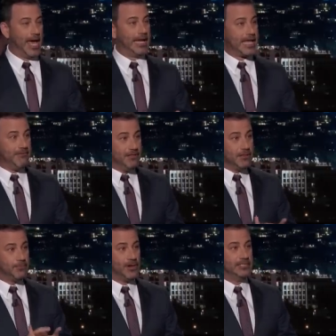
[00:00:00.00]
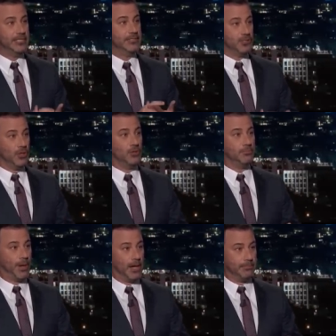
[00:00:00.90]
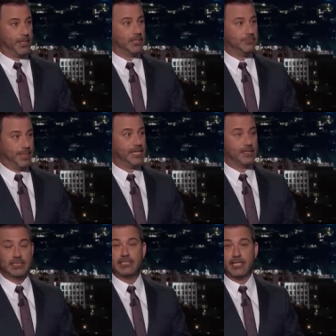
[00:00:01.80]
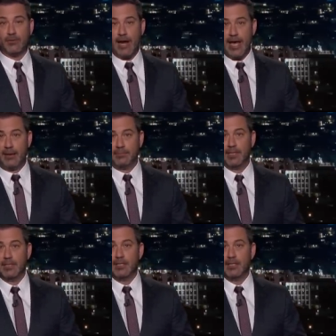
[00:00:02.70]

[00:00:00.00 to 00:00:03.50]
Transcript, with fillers: and even the president's own pot-bellied pig, Lindsey Graham,